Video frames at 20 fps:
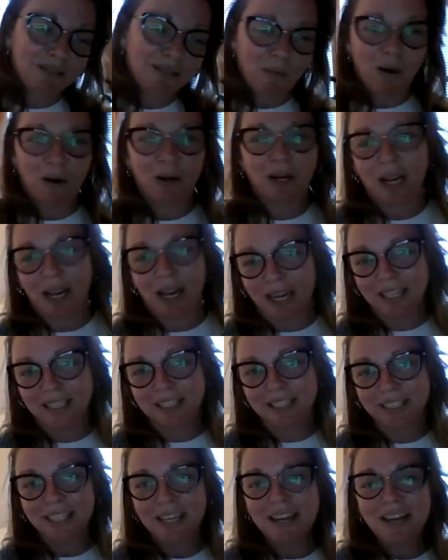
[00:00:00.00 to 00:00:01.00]
more
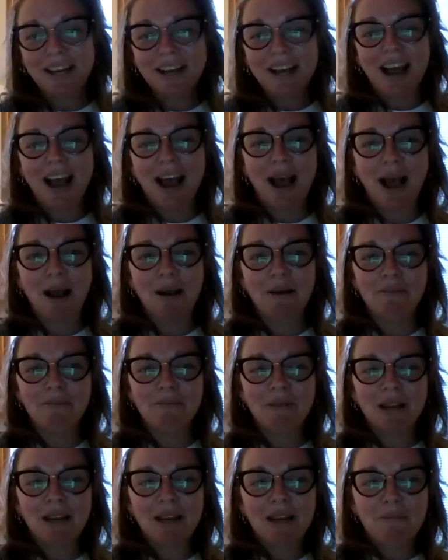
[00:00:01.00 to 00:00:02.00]
kids. But
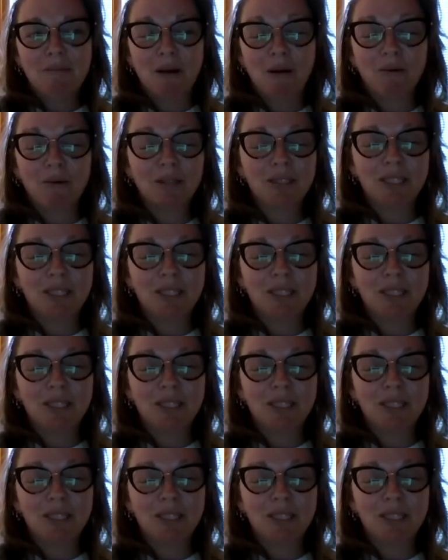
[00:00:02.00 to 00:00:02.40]
we're